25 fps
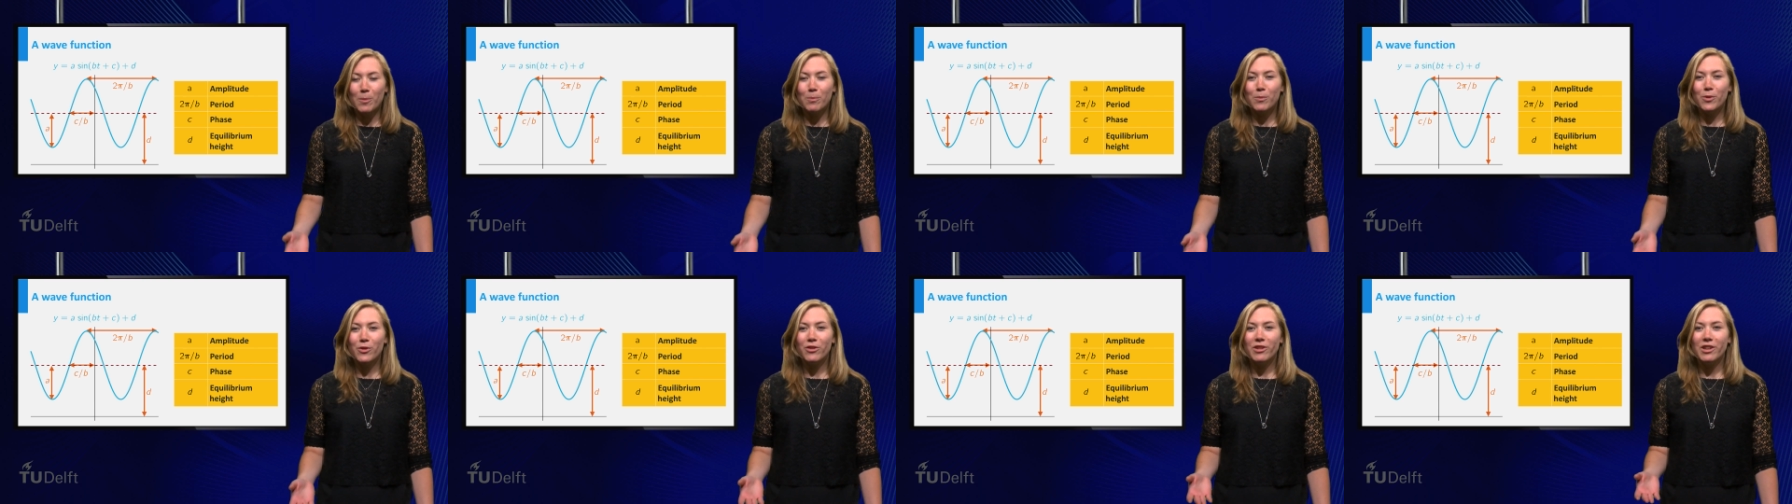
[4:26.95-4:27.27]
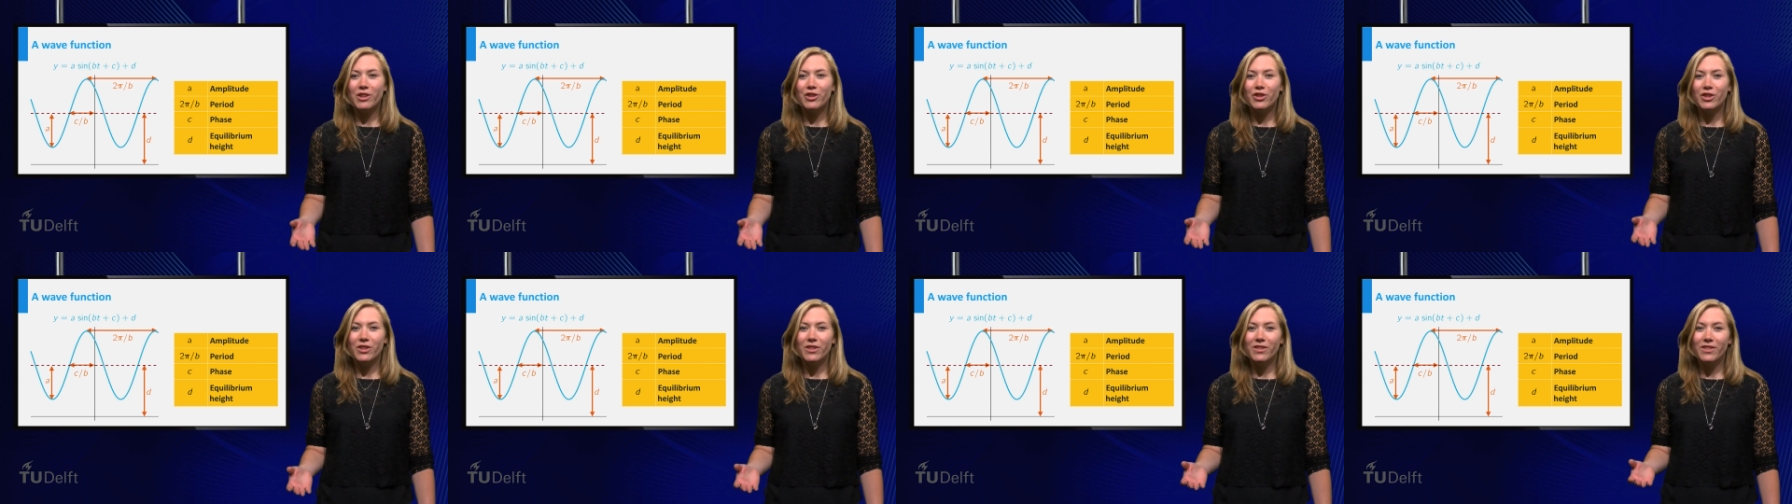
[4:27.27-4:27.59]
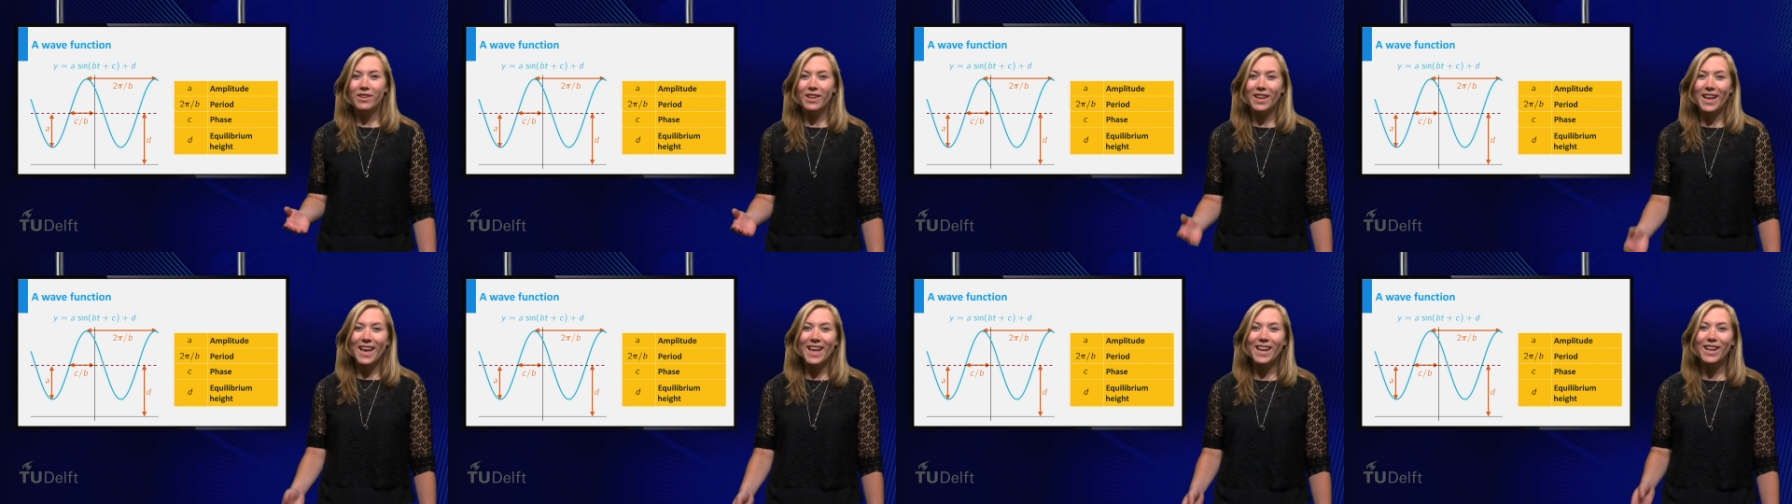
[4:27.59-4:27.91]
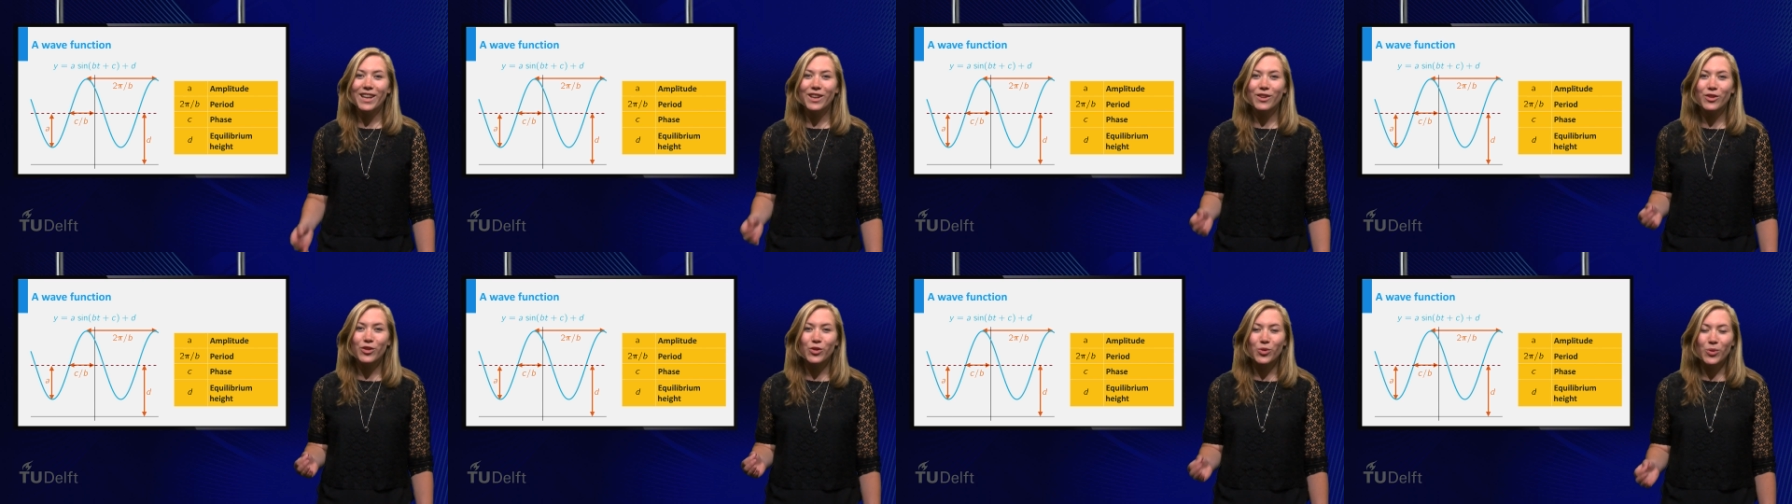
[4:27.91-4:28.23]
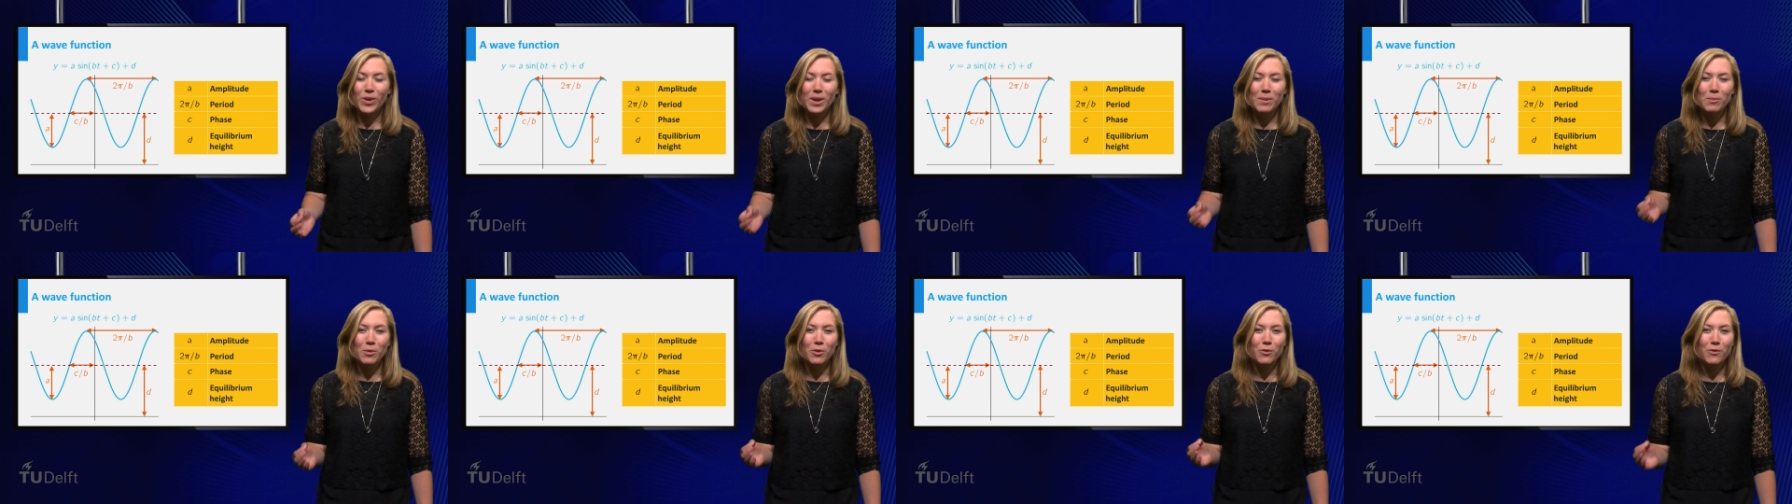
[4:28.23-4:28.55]
position and
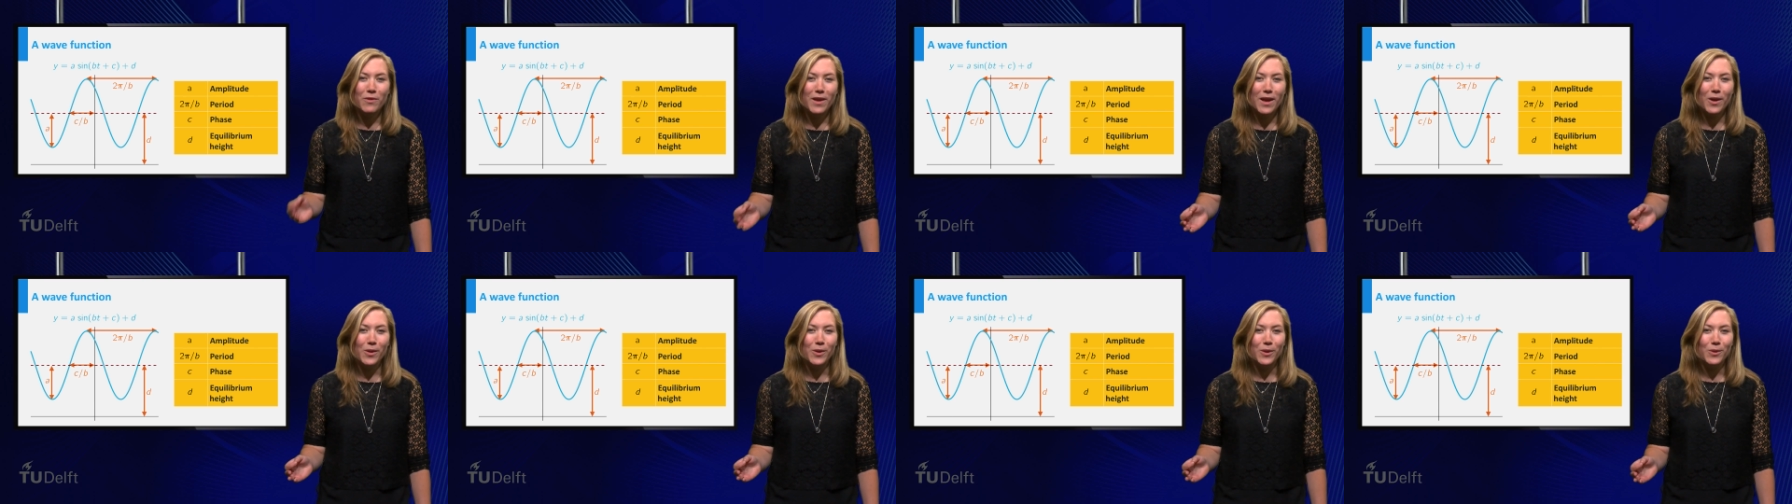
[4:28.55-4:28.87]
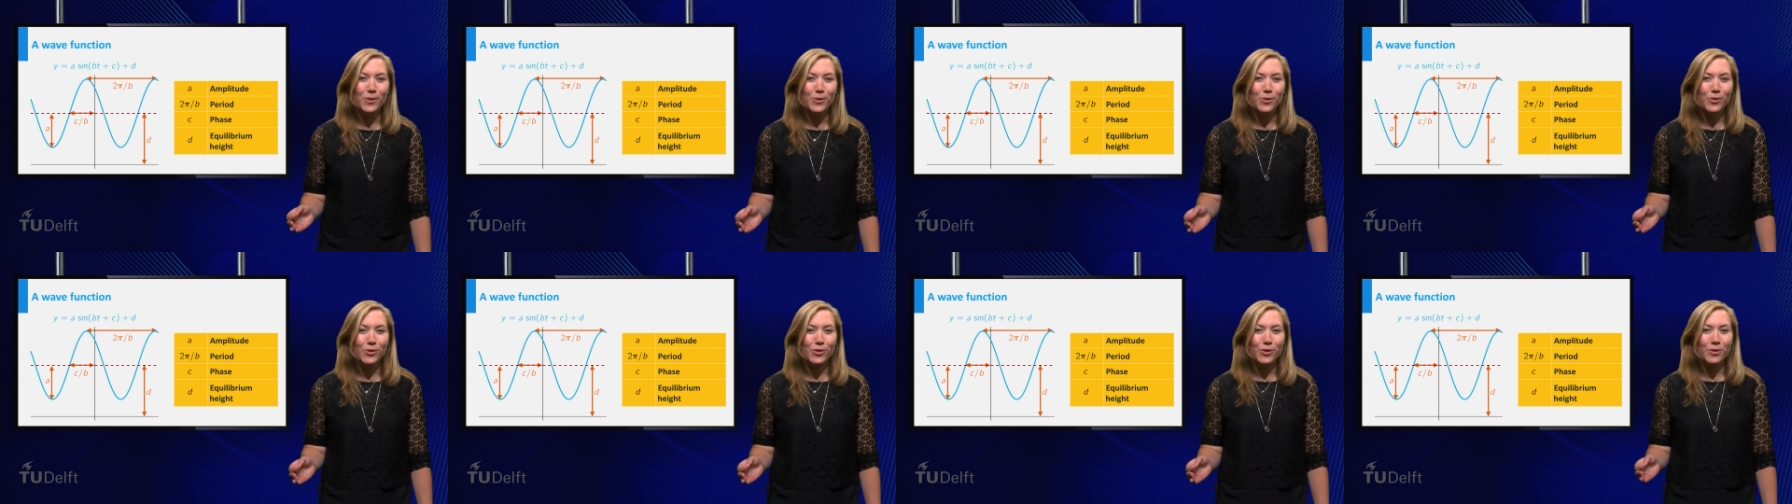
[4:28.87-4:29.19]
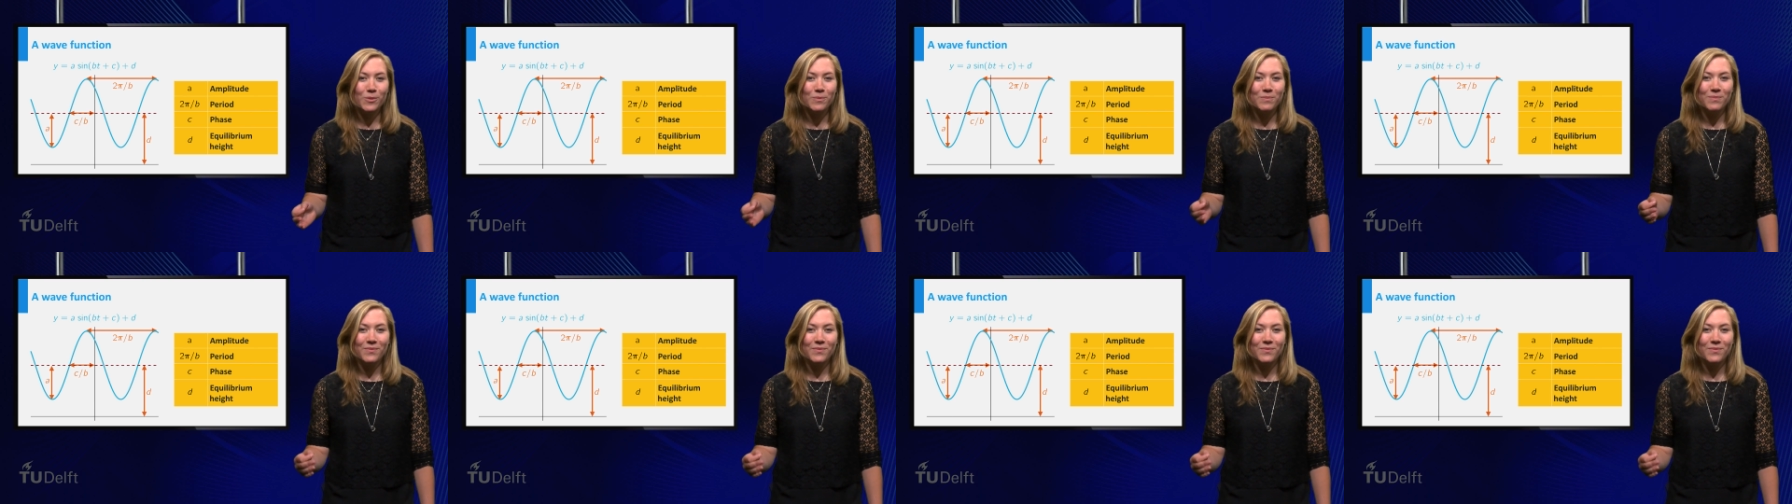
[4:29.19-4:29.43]
extremal values,